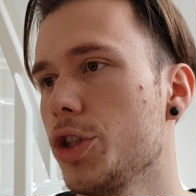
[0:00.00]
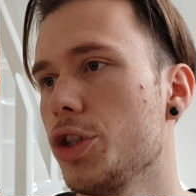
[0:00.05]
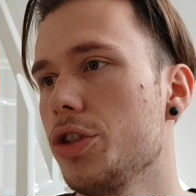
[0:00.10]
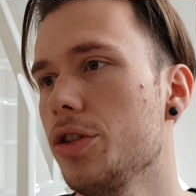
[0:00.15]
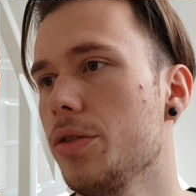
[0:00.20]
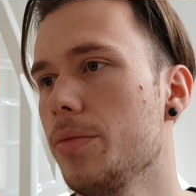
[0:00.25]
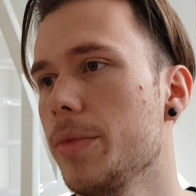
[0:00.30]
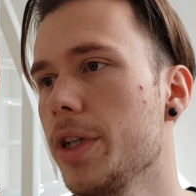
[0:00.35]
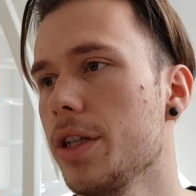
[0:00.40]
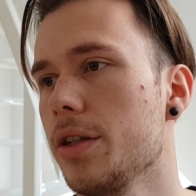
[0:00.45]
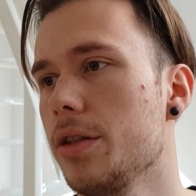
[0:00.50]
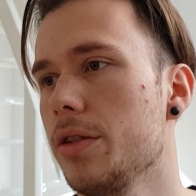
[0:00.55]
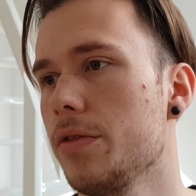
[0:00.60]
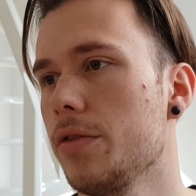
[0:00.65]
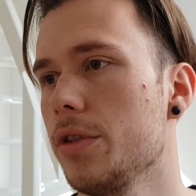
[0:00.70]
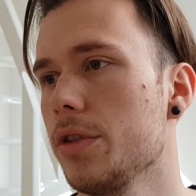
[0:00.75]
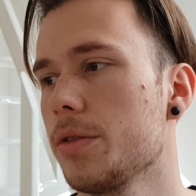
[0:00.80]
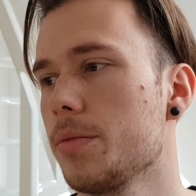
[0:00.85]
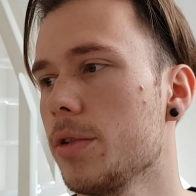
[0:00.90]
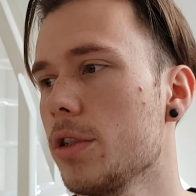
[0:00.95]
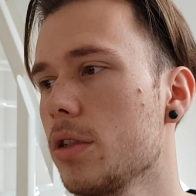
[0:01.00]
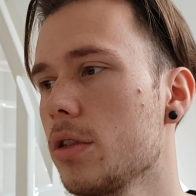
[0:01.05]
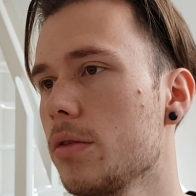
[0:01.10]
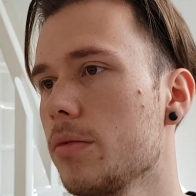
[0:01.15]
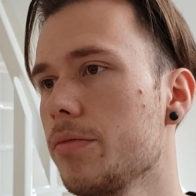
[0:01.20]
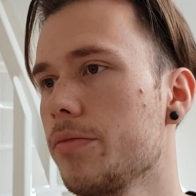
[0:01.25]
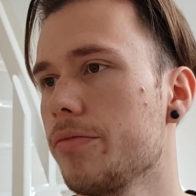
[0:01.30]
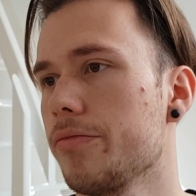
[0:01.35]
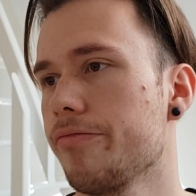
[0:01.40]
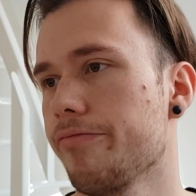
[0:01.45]
Shouldn't make a difference, but
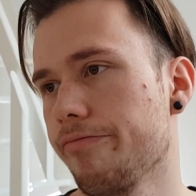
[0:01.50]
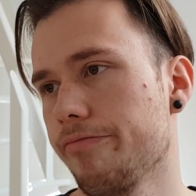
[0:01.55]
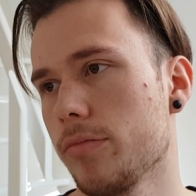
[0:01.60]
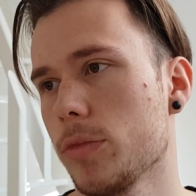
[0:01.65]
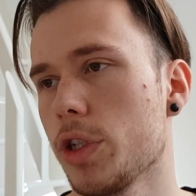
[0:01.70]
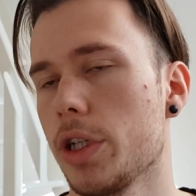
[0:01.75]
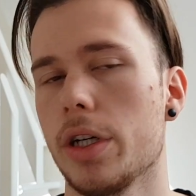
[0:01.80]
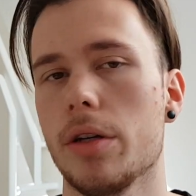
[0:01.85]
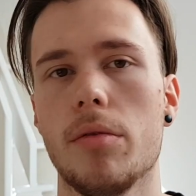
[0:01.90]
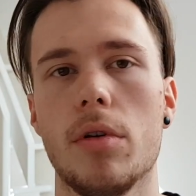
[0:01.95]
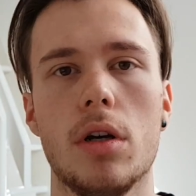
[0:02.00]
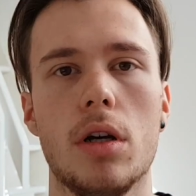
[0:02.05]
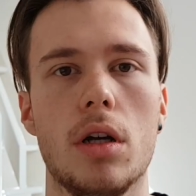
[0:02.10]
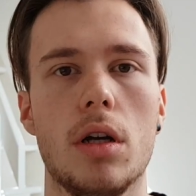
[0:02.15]
okay.